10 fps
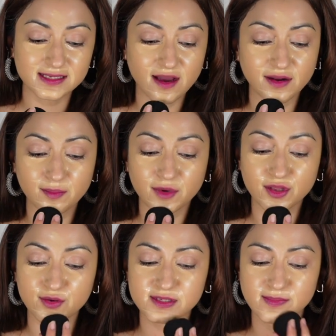this out, I'm gonna
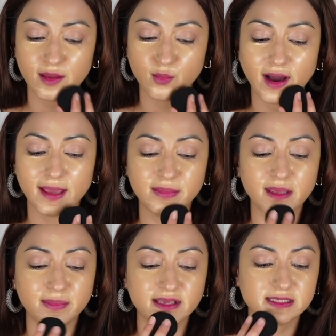use my Y
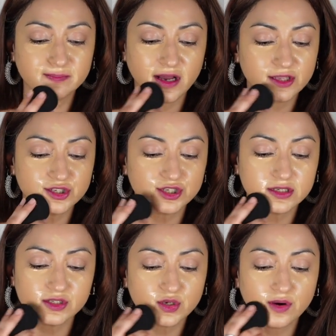B P sponge.
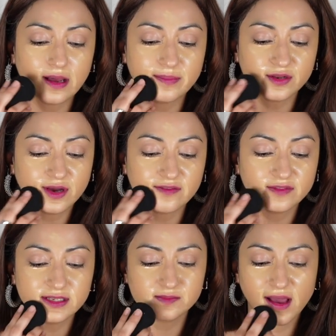So happy to
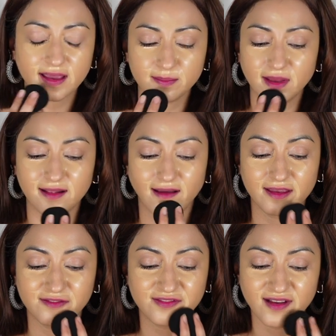have these back in my
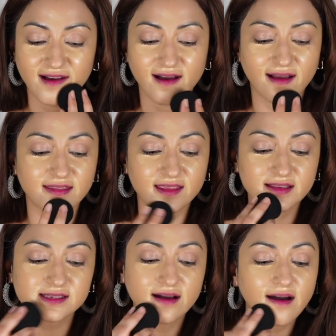life.
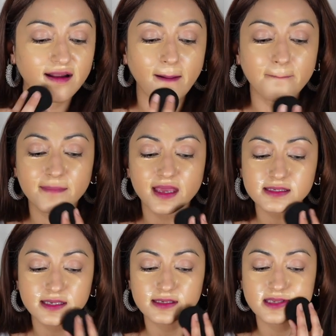These are
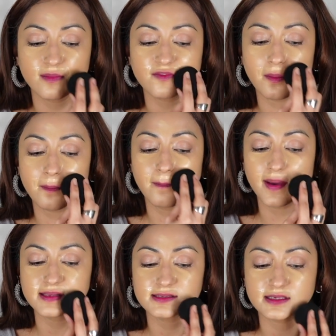amazing. Some of the
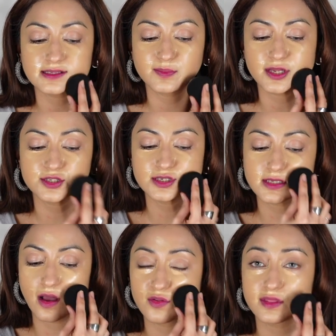best
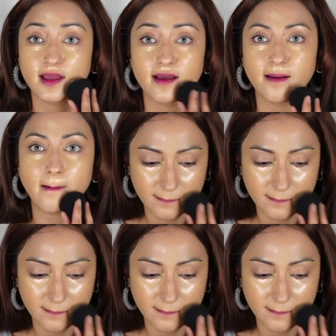sponges out there.